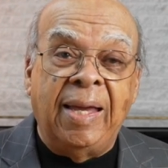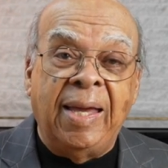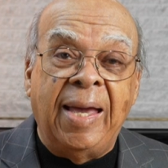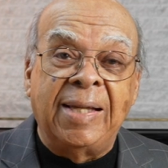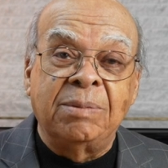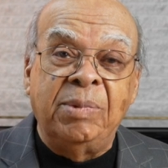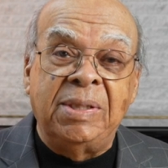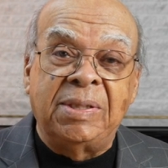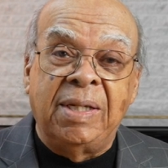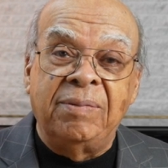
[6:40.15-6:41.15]
asked me, he
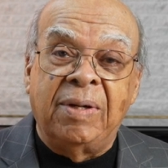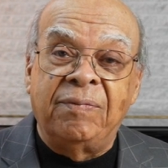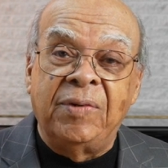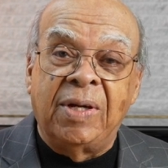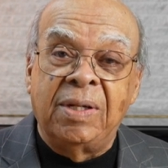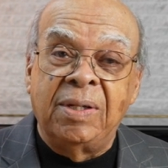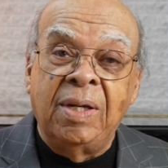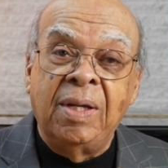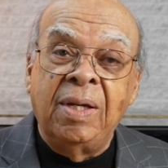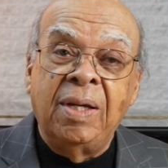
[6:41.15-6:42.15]
said, uh, fella,
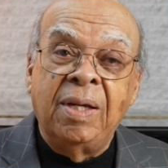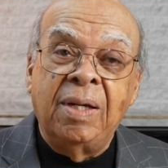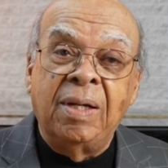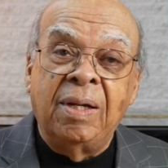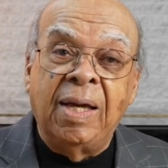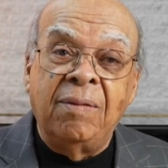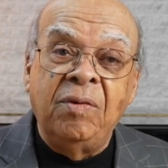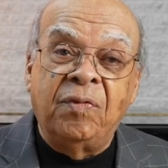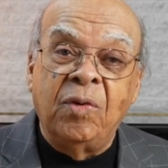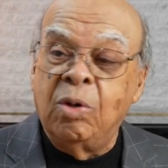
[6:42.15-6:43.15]
uh, have
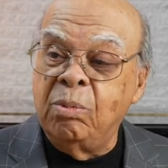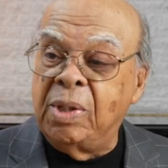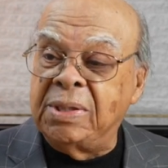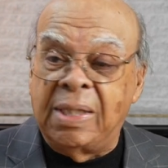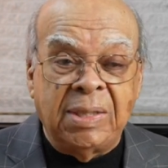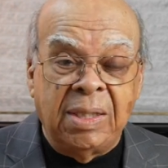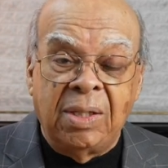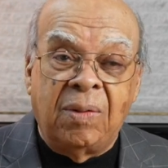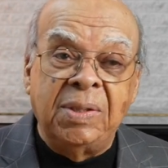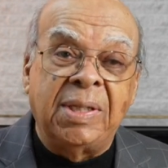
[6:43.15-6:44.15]
you flown much? I said,
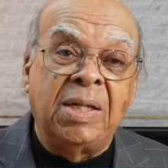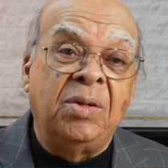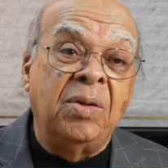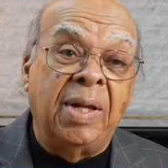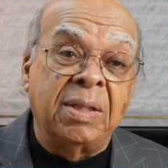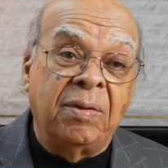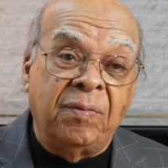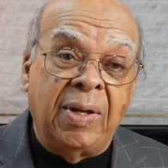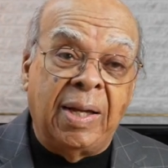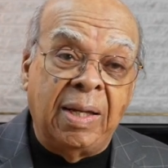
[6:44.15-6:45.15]
no. He said, do you like to
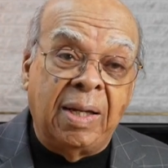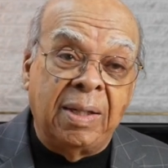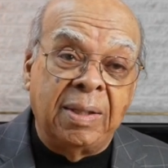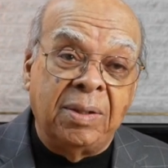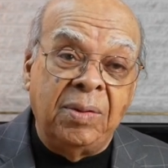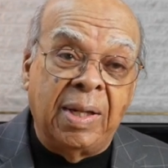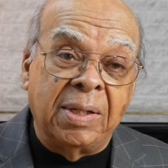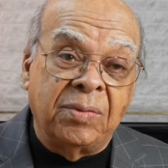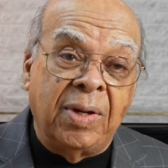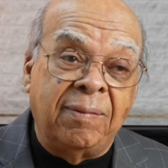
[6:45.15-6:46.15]
fly a lot? Do you like
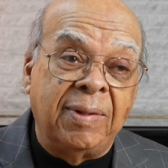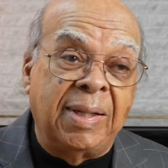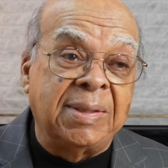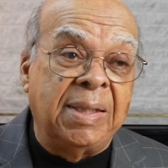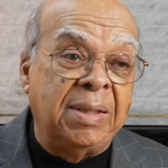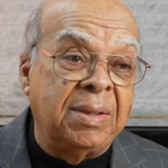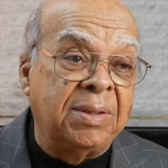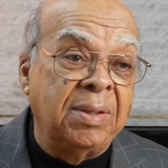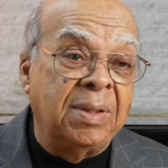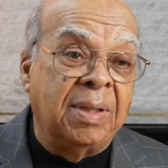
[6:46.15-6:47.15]
to travel? I said,
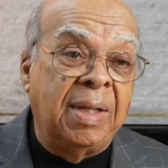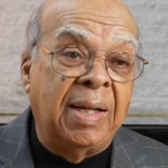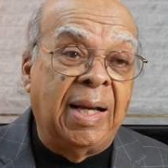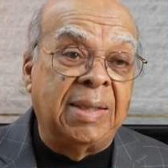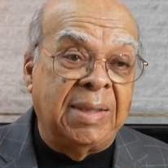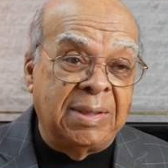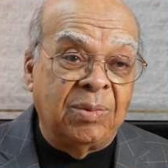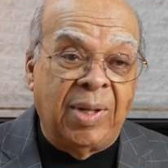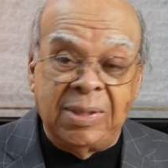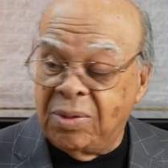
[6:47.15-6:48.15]
sure. I said, that's
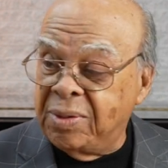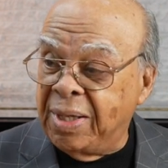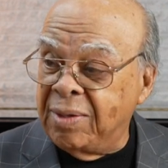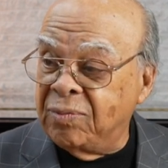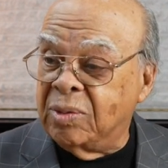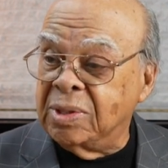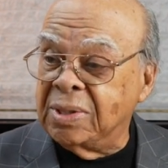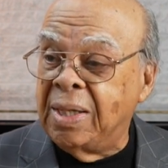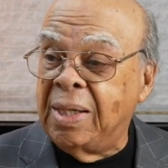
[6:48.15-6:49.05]
why I joined the Air Force.